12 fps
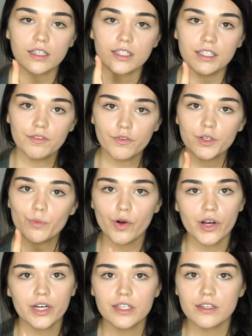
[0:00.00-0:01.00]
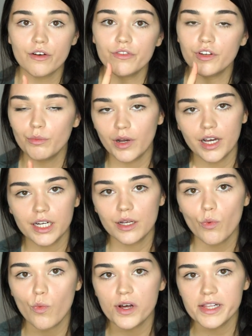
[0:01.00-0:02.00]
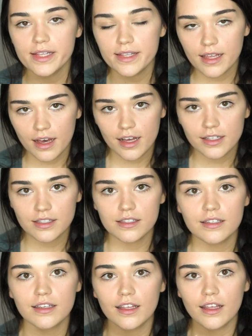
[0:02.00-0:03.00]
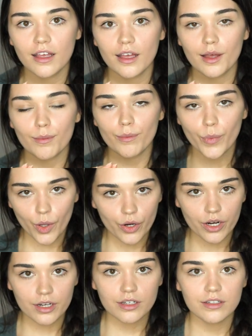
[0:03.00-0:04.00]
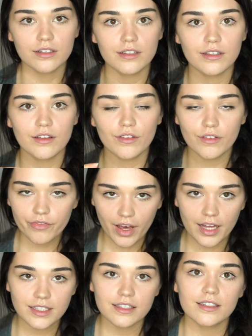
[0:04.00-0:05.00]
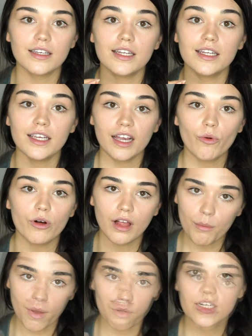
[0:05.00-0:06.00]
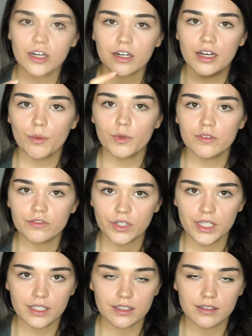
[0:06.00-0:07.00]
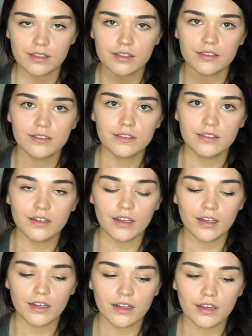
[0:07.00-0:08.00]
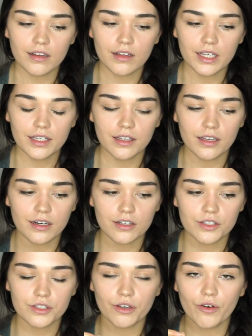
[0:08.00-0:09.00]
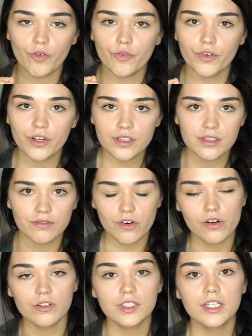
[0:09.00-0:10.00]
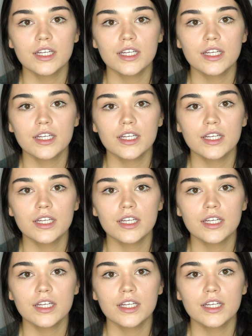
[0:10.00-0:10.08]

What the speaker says: different parts of your body will not burn the fat in equal amount. And there are a couple of reasons here. So first of all,